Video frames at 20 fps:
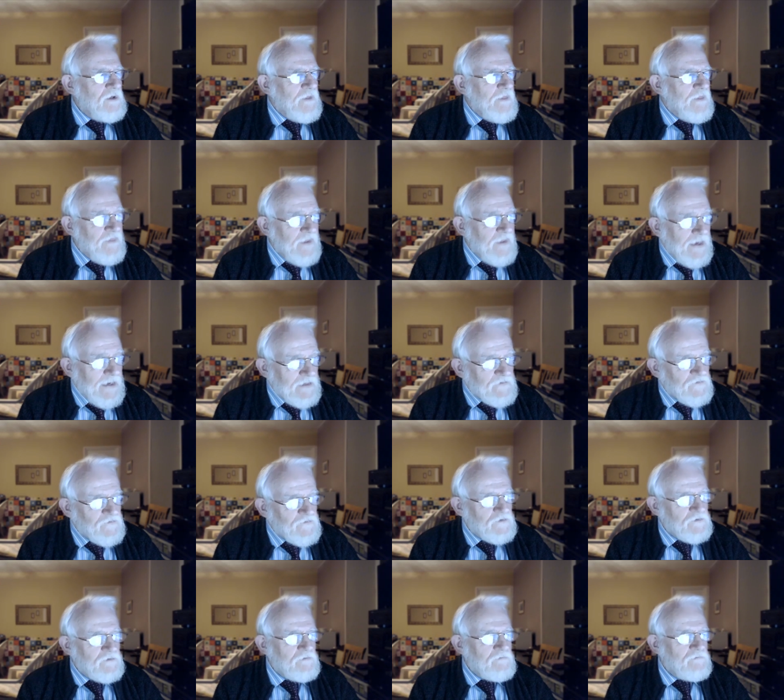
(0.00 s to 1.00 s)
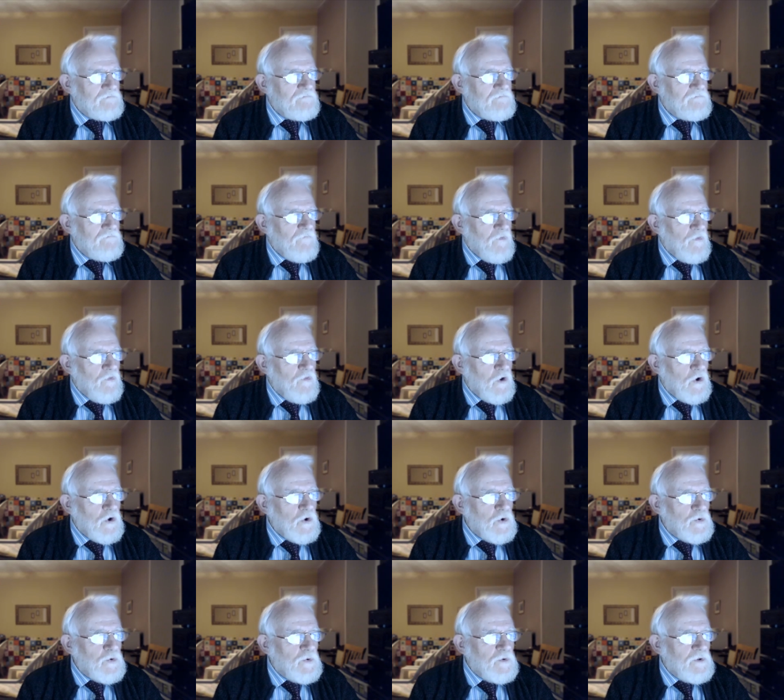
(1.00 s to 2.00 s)
that
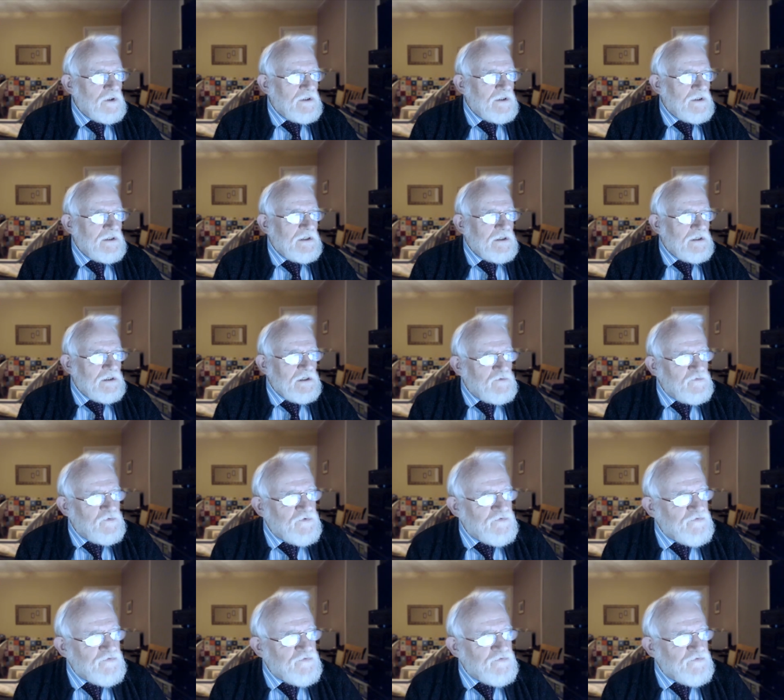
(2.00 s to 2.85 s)
though he was